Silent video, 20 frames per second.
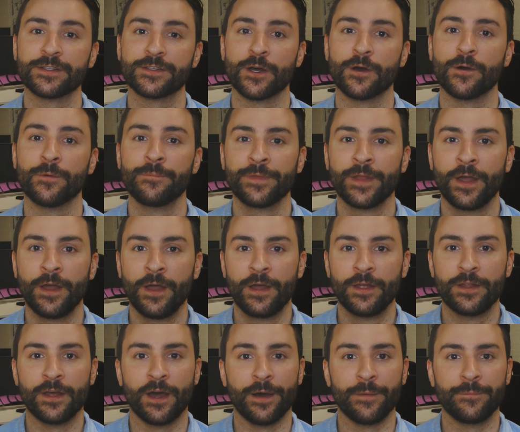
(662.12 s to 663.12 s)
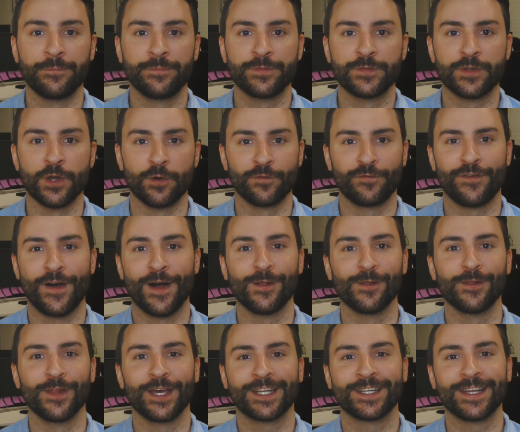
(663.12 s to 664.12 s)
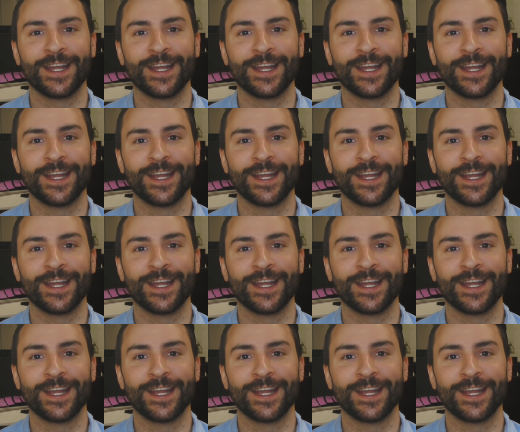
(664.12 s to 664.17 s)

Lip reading: So don't follow